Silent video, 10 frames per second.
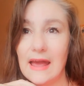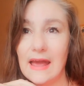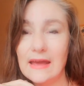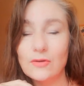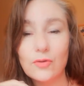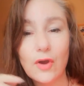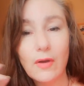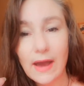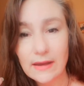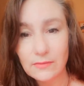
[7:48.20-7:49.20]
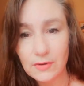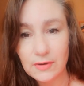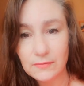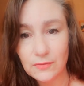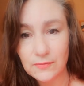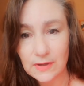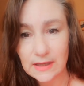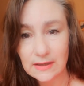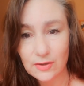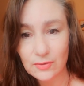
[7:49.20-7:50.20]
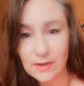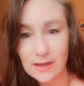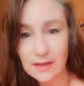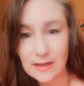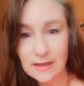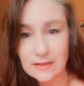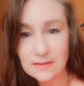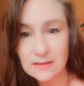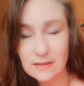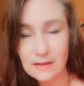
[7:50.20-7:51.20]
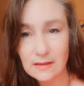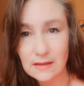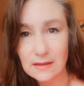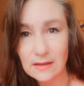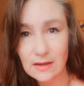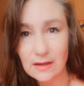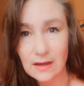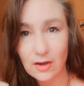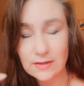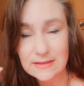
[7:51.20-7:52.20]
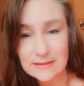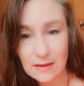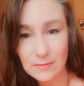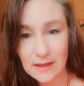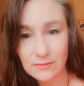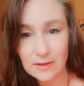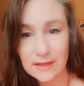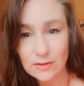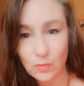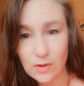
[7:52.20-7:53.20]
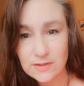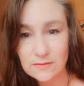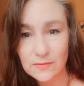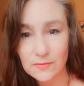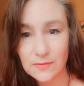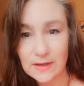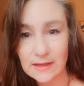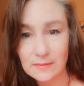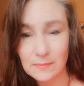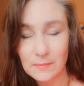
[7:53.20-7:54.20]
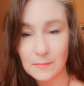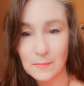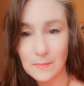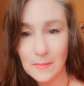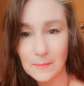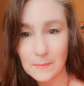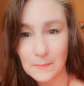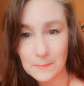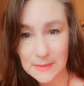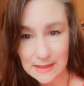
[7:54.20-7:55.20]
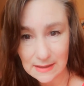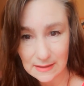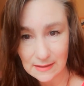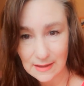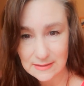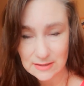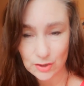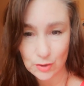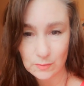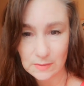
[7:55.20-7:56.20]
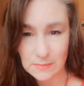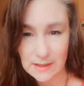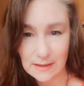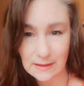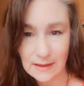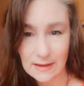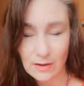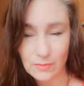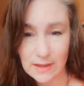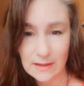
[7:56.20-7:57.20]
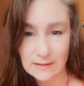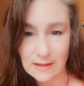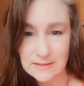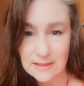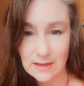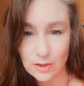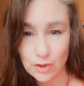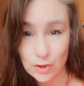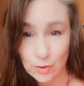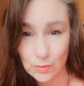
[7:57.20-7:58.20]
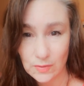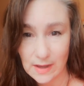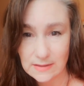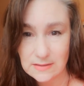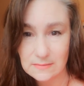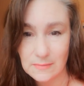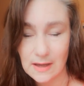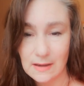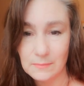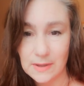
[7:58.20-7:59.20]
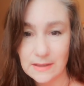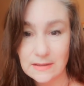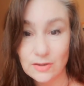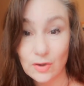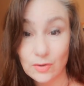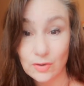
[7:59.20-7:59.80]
And although I had a very fulfilling career, on some level, it wasn't fulfilling me as a human being. And I recognized that. I knew that, but I did not